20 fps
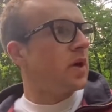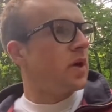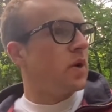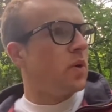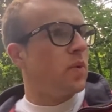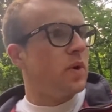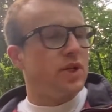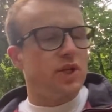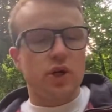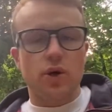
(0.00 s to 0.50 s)

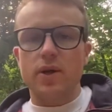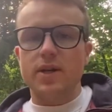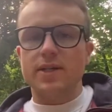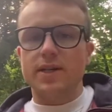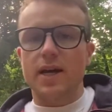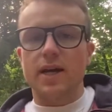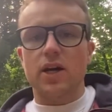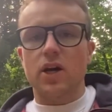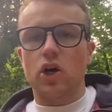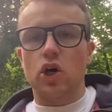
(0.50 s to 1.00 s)
which only
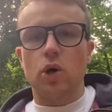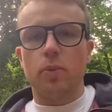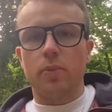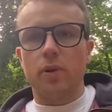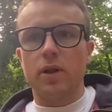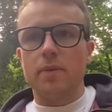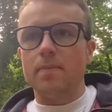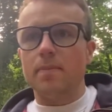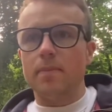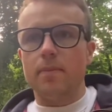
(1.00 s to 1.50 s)
take a
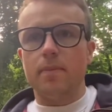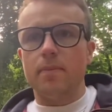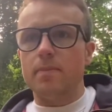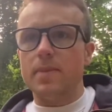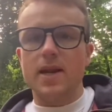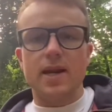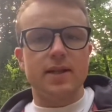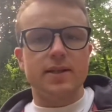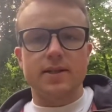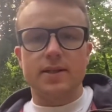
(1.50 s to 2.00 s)
couple of
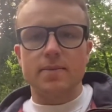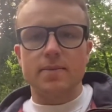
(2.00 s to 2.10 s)
minutes to